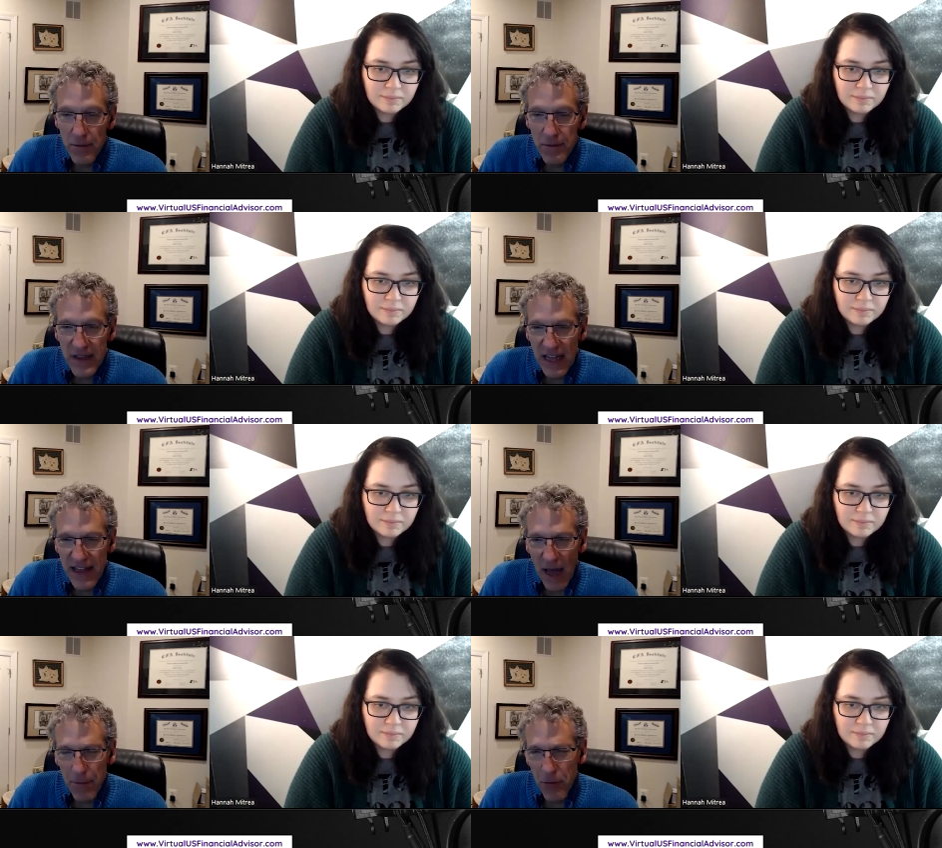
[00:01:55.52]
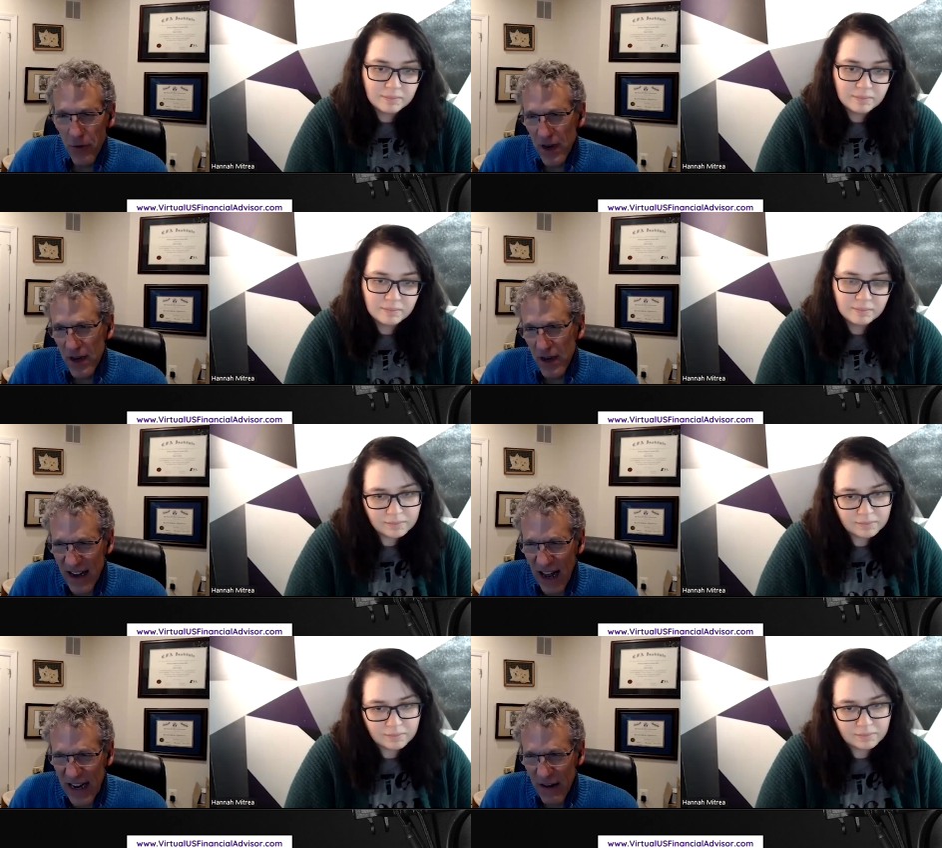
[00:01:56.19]
Speaker 1: But at that point,
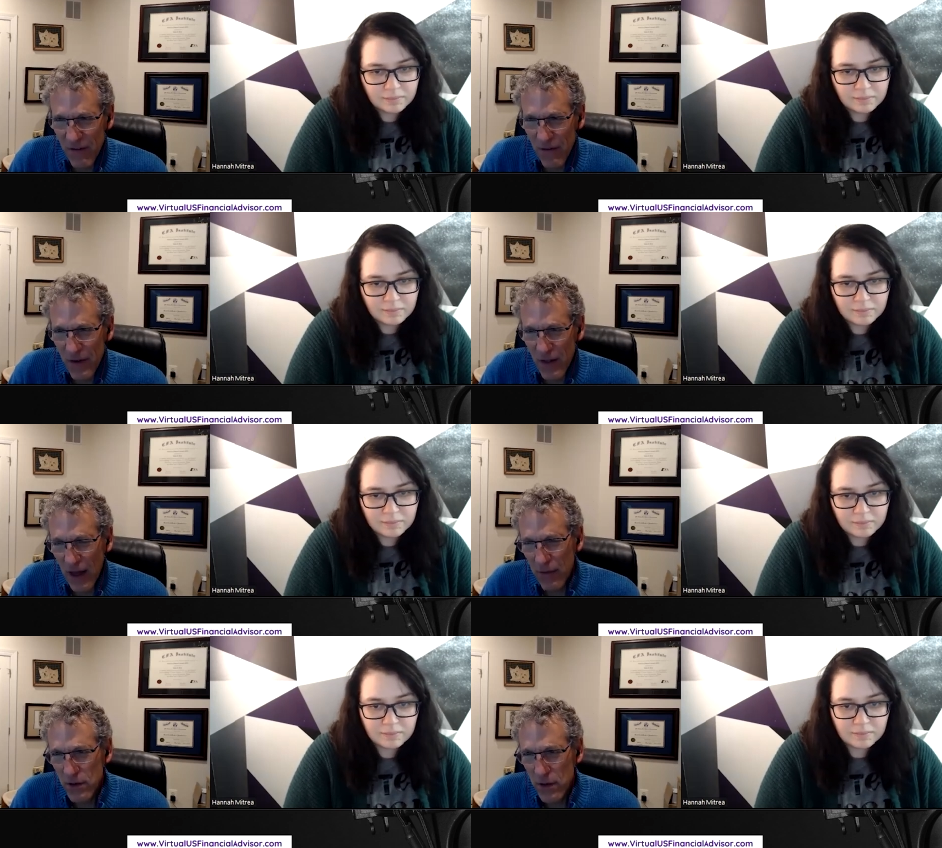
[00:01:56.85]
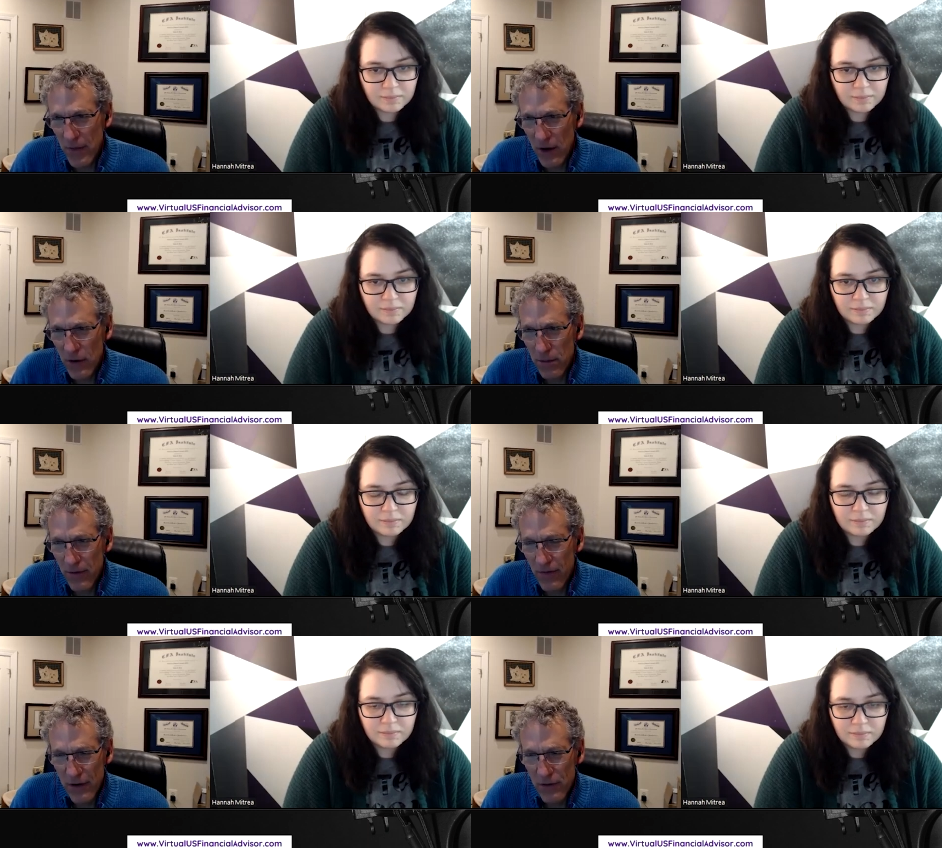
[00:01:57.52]
I didn't feel like the medical
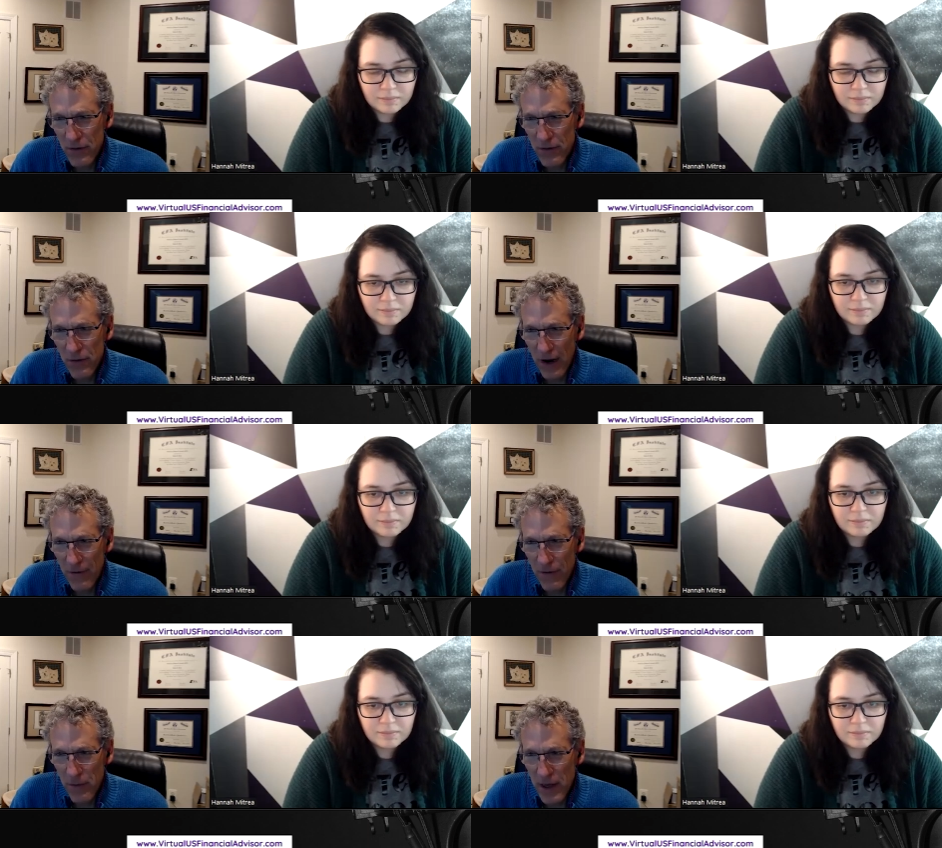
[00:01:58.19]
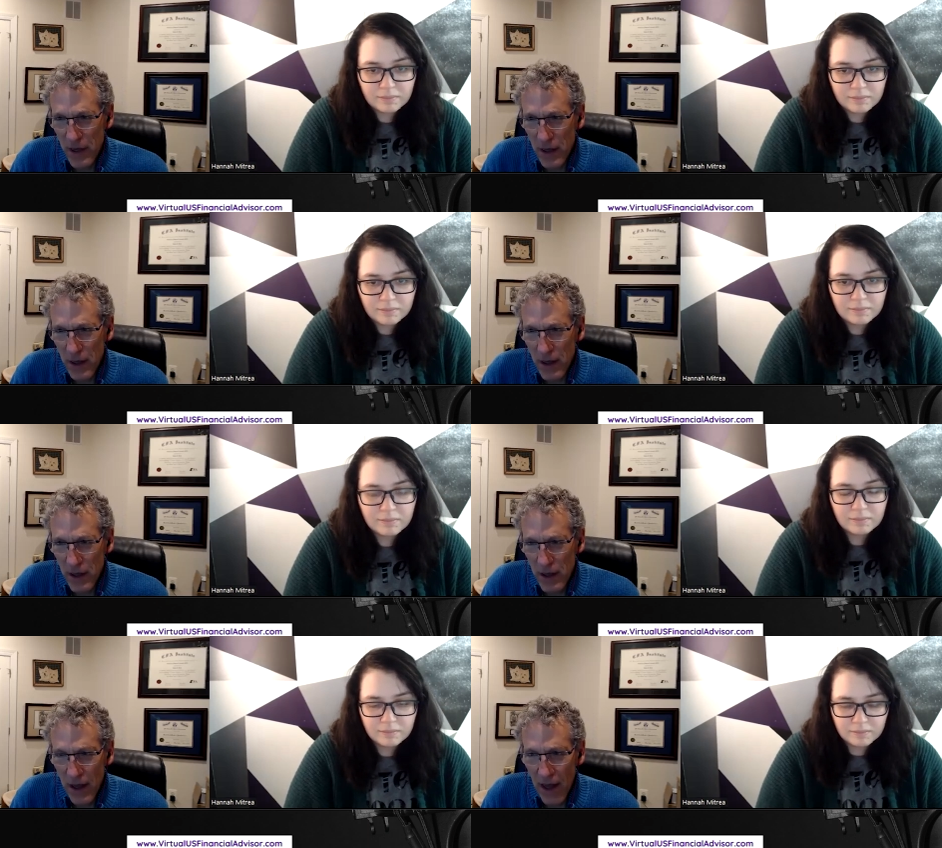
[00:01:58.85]
profession was right for me
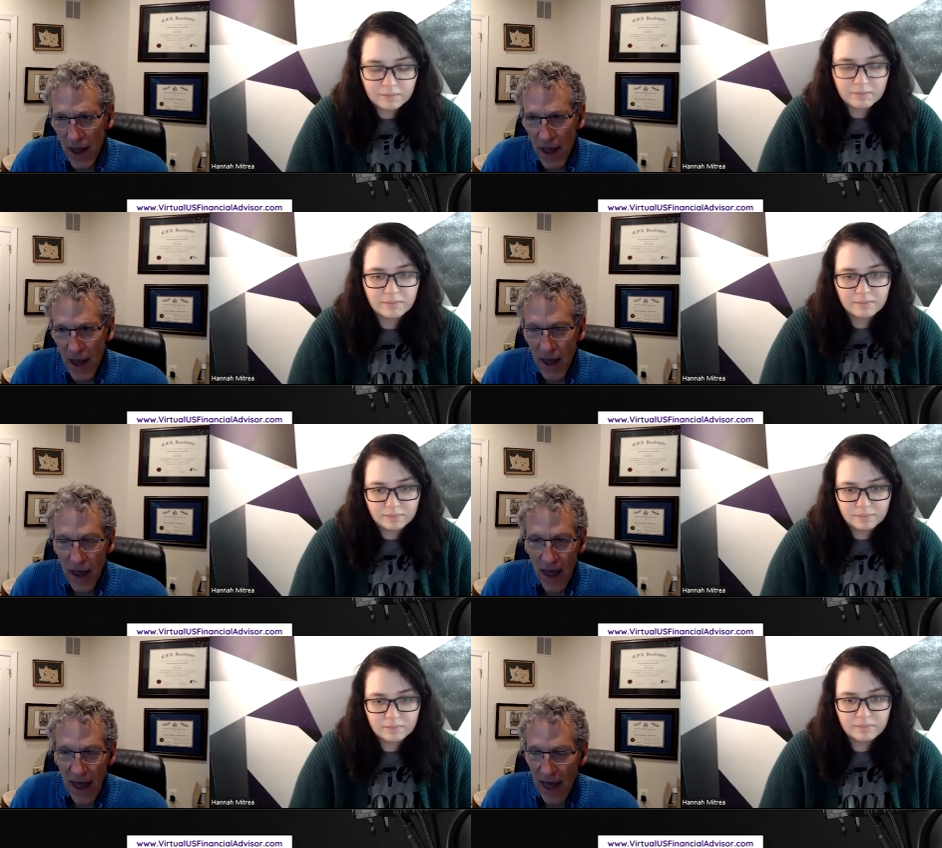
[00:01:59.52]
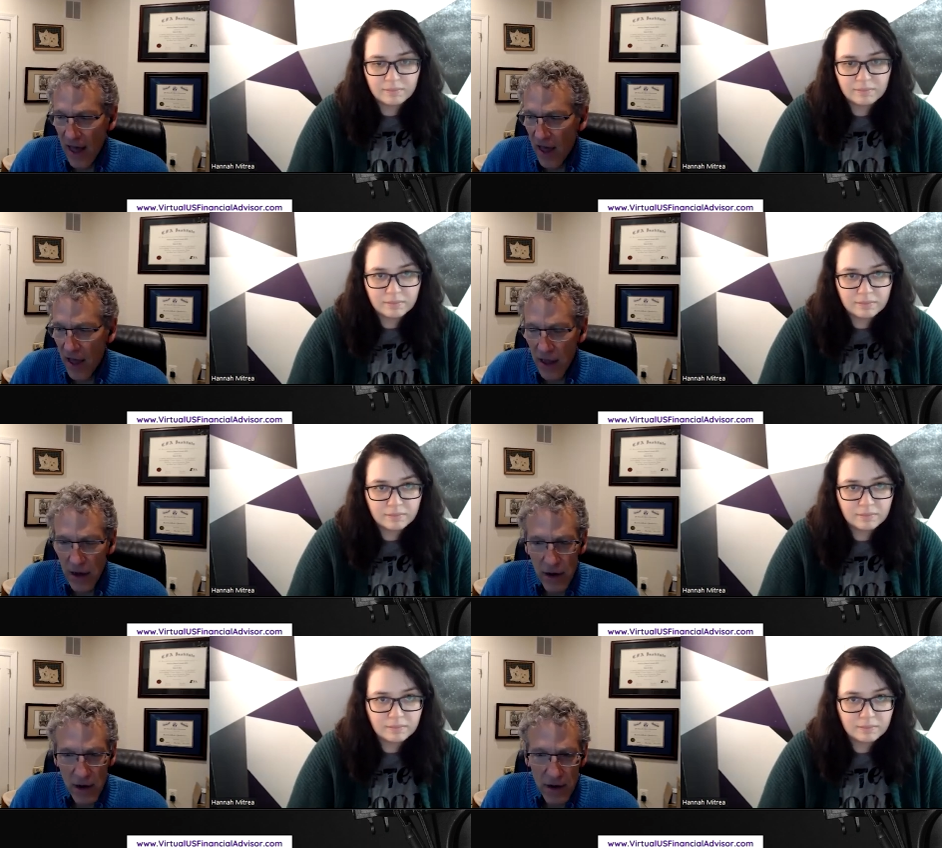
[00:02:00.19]

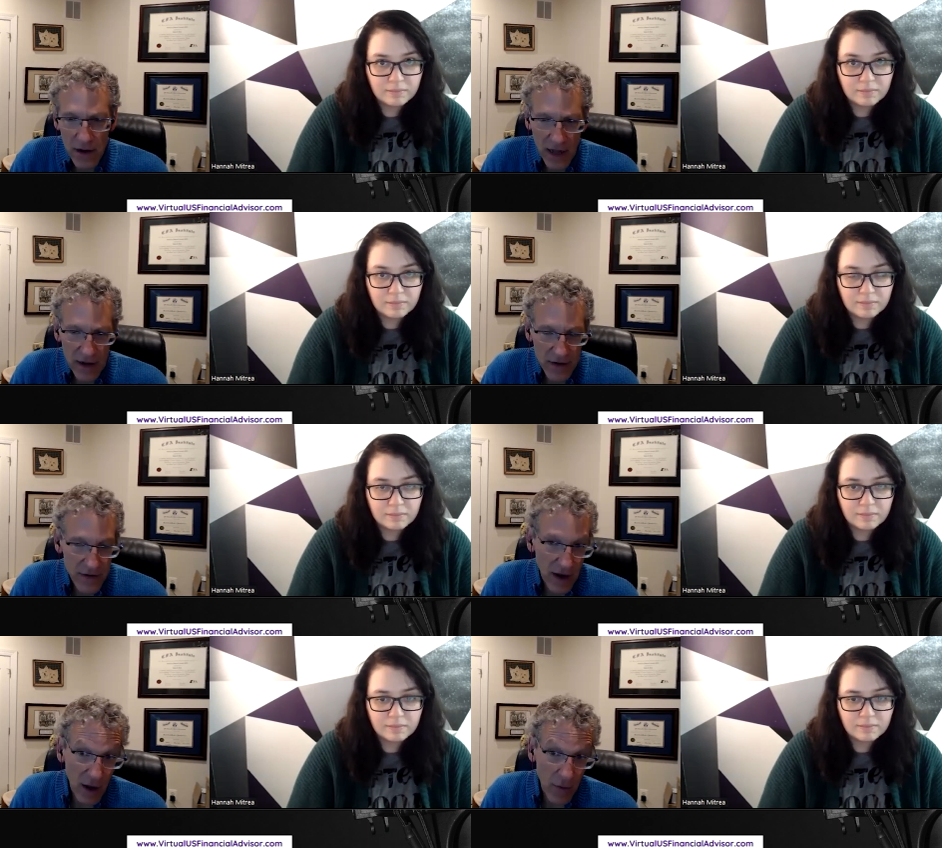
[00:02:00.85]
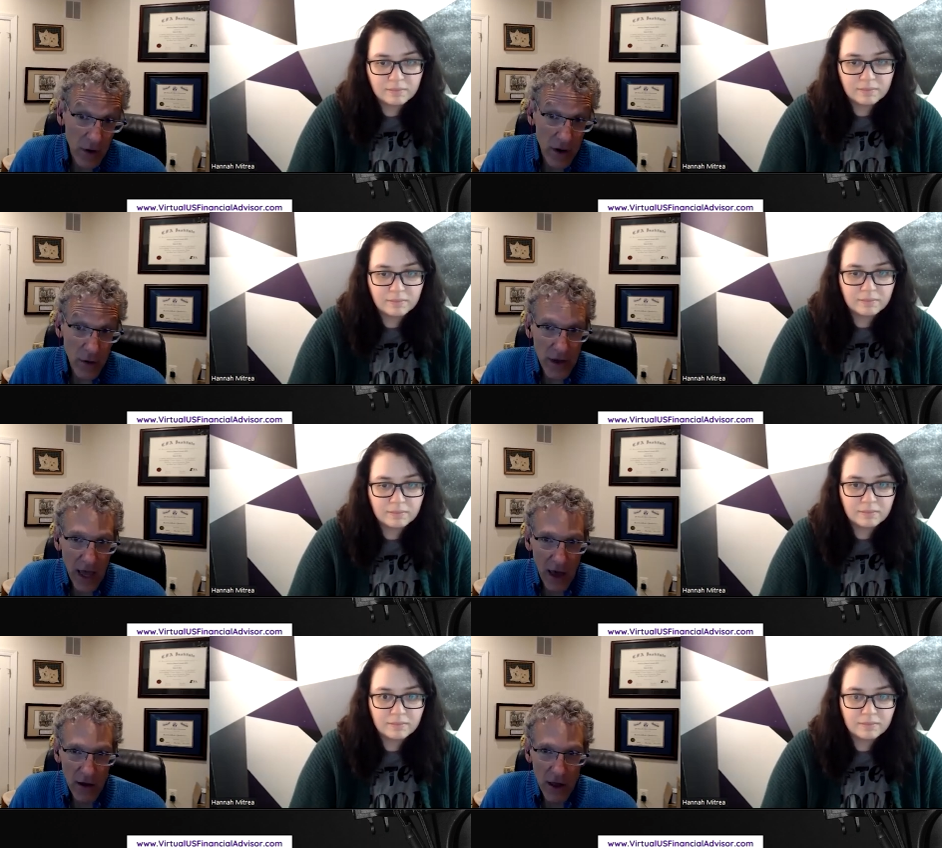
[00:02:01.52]
and I decided I wanted to do
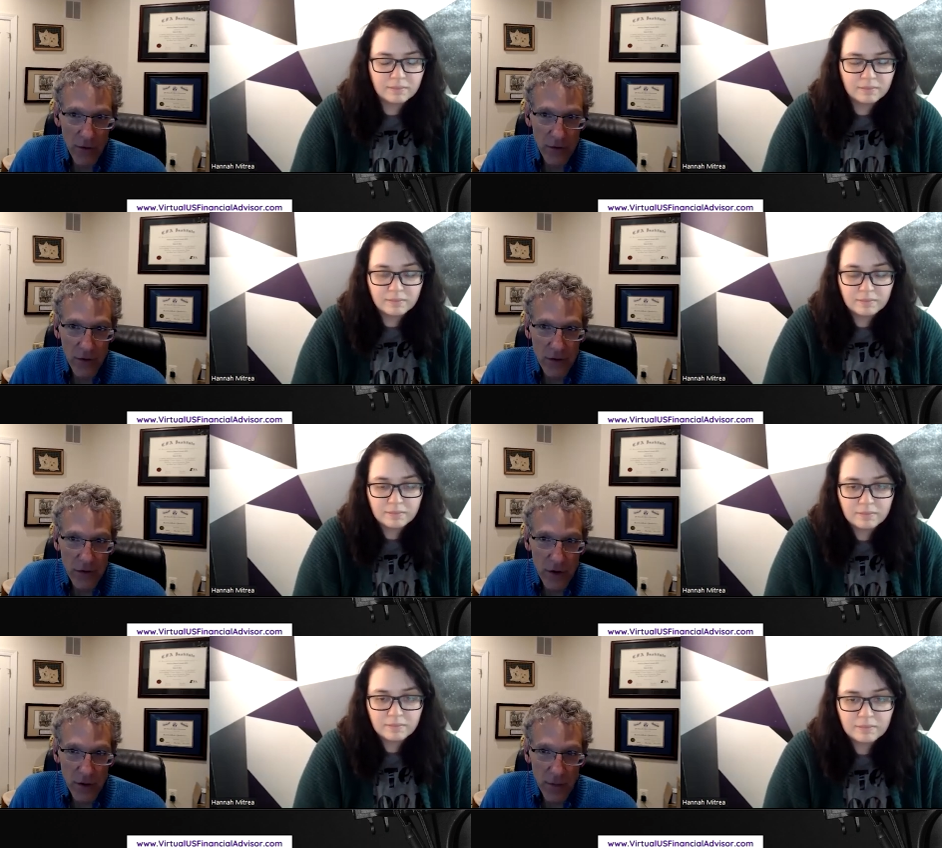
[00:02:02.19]
accounting. I was always good